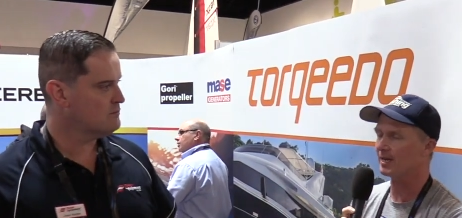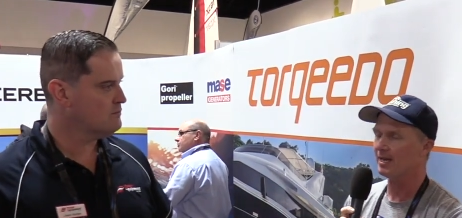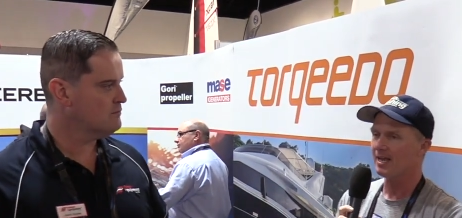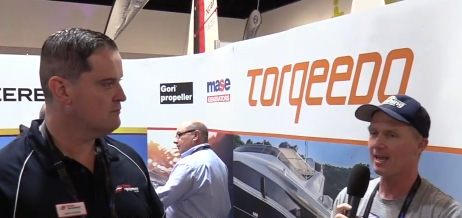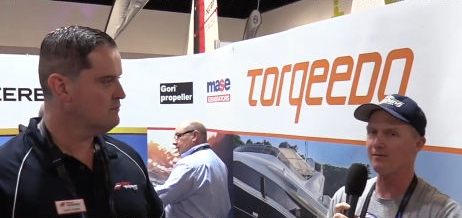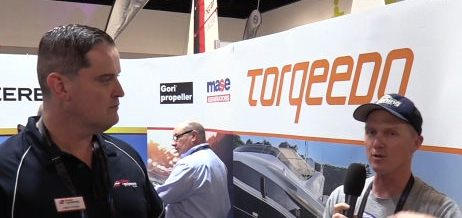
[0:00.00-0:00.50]
Speaker 1: but
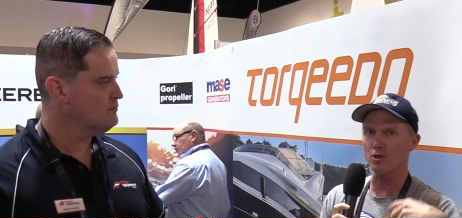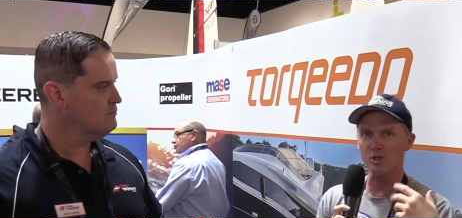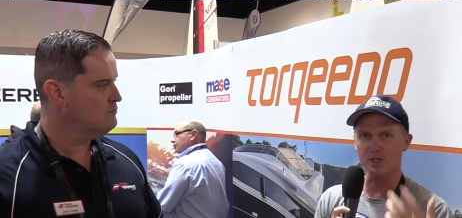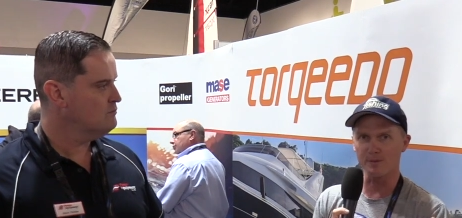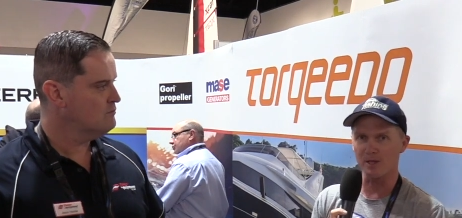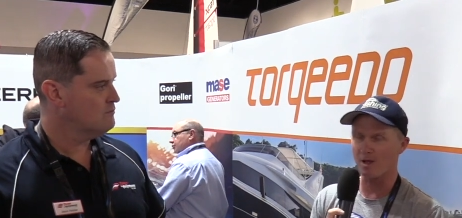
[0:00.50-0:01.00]
if you
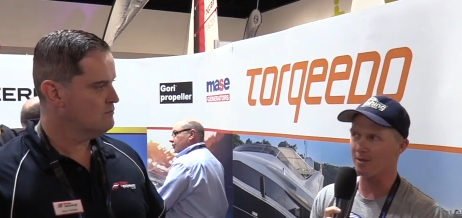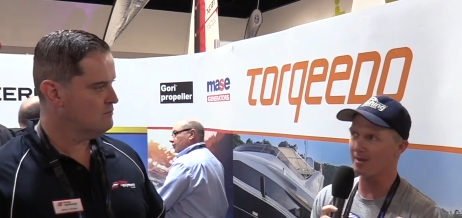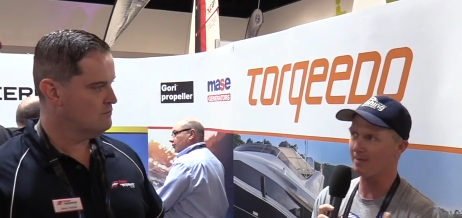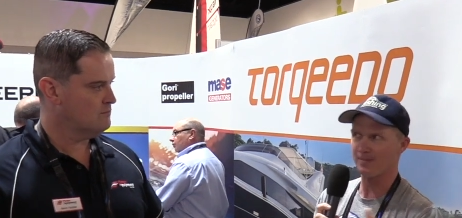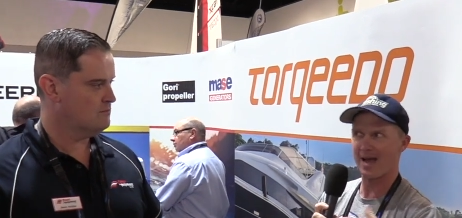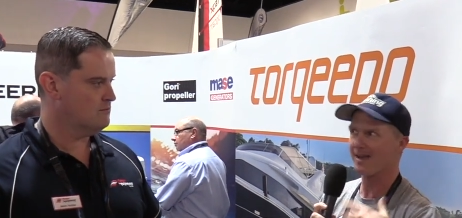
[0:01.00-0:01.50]
use them a lot,
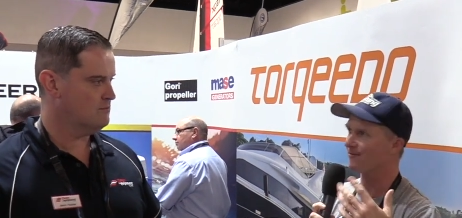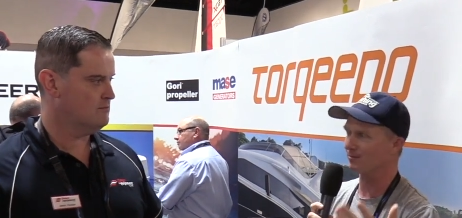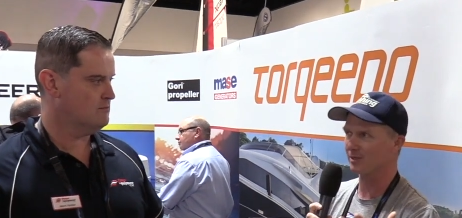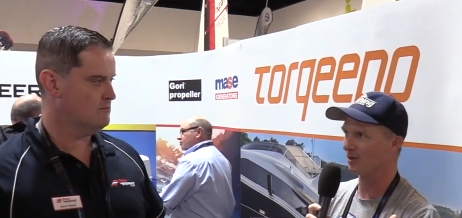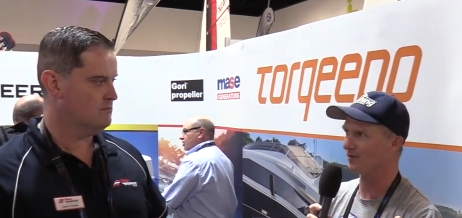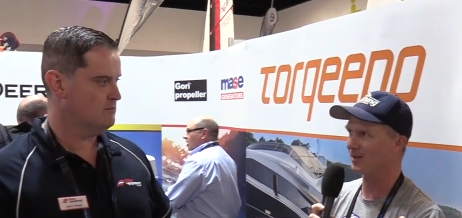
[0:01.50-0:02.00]
they pay for
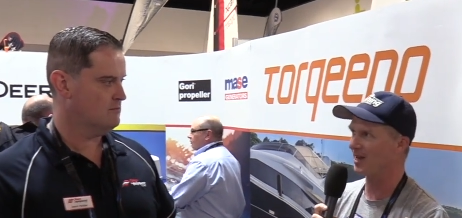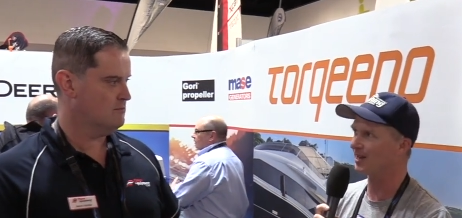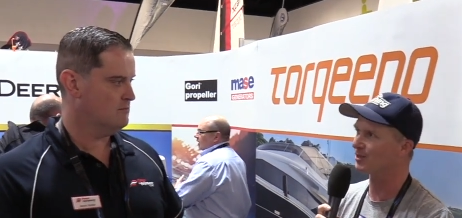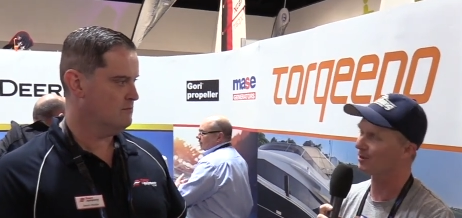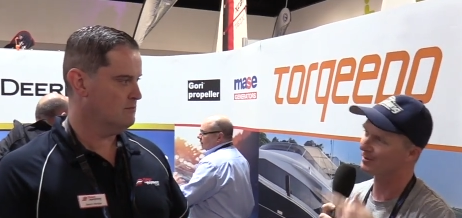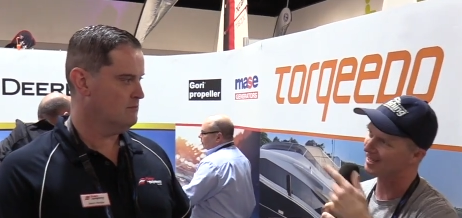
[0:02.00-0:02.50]
themselves in no time.